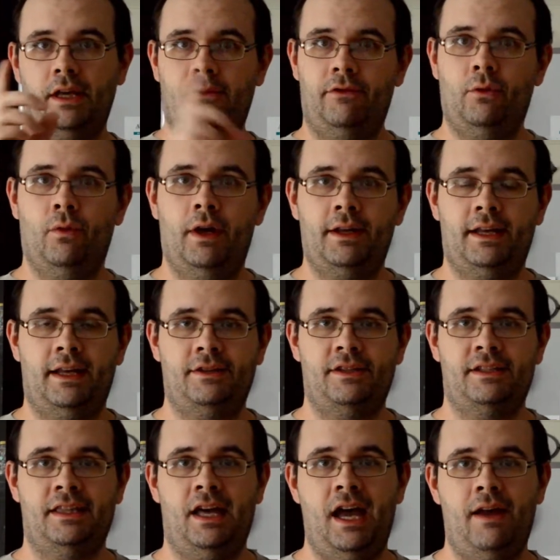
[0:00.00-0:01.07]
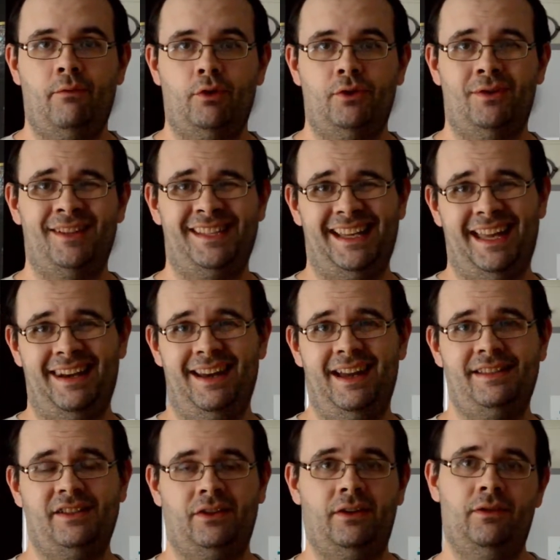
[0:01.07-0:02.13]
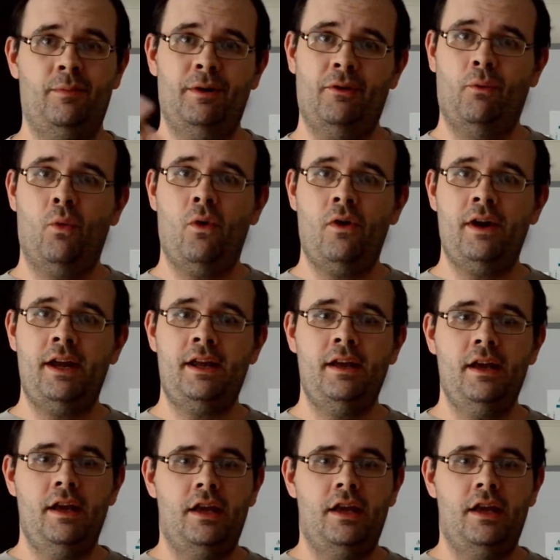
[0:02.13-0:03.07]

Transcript: if you want to catch us live, we're doing this at night. I'll give you a bit of warning.